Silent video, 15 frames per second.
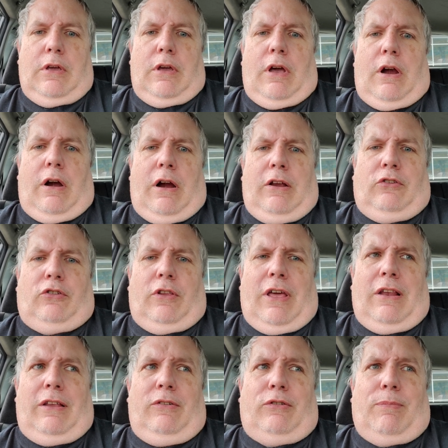All right, so
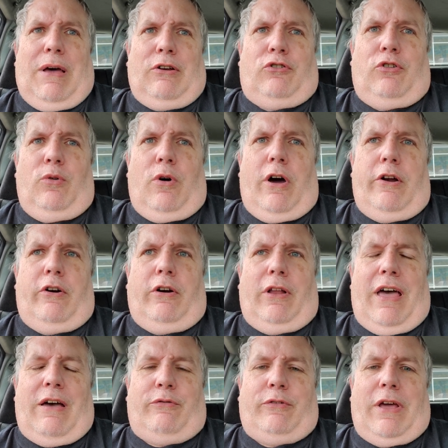that leaves about 200
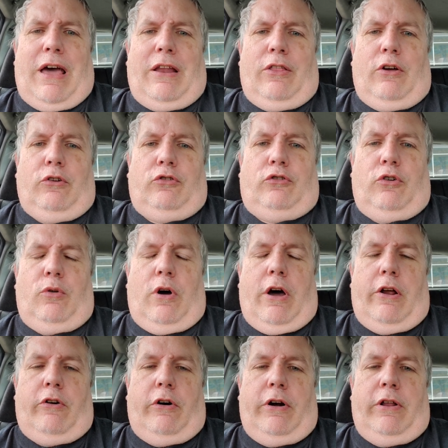left. Out of those
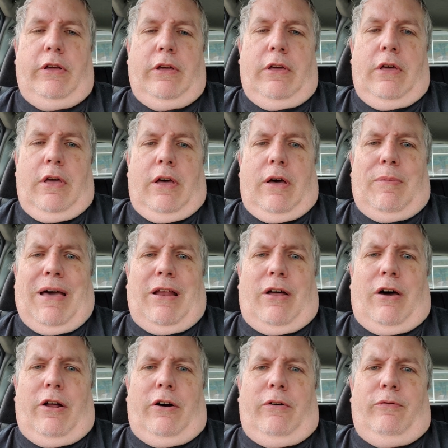200, about
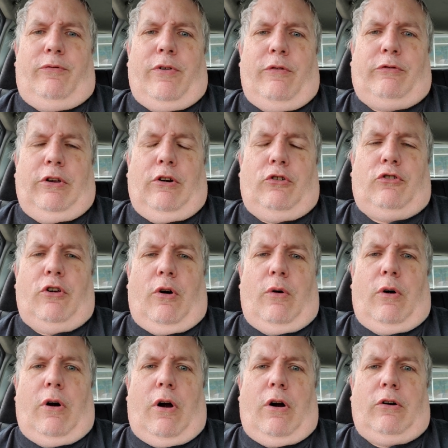150 or
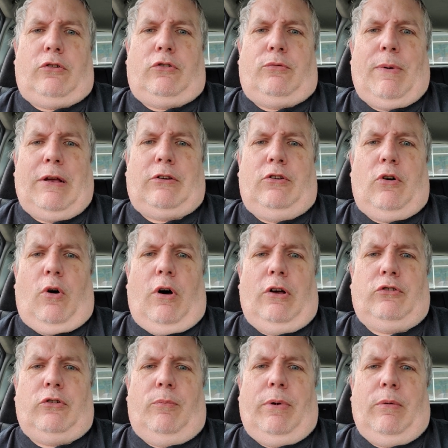so are expected to
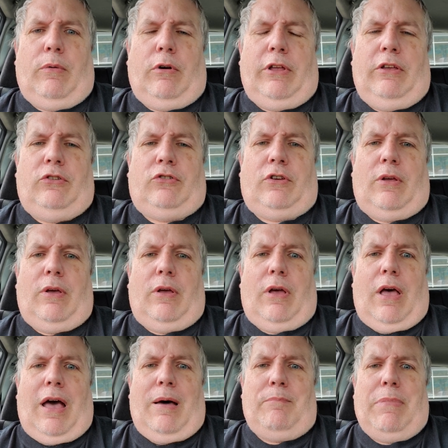also be released
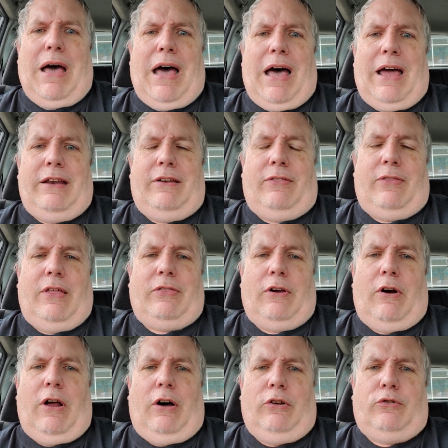on bond that
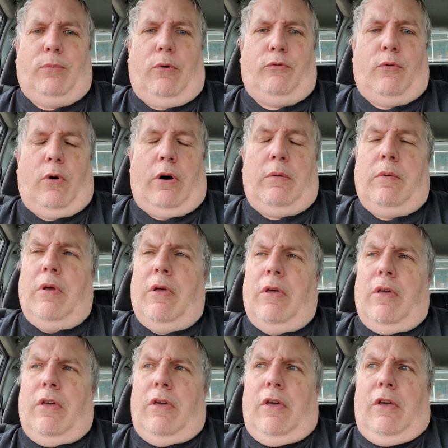they're eligible for.
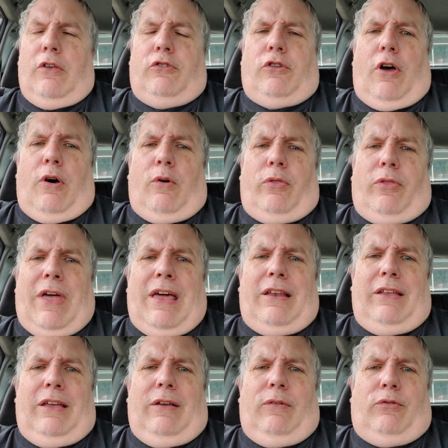So that
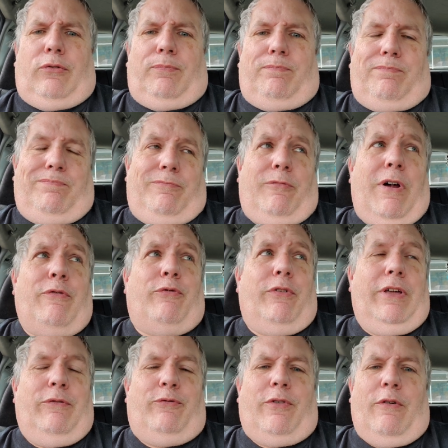leaves
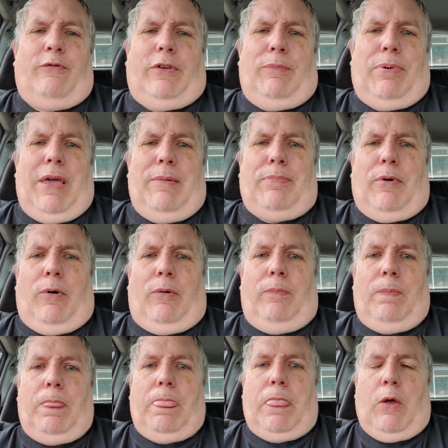roughly 50 people
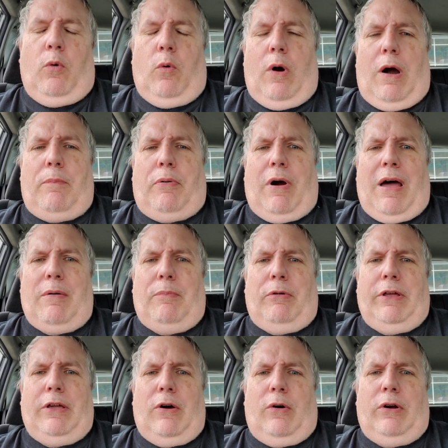who are
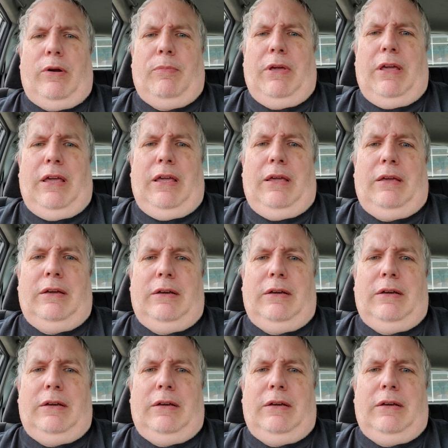probably going to be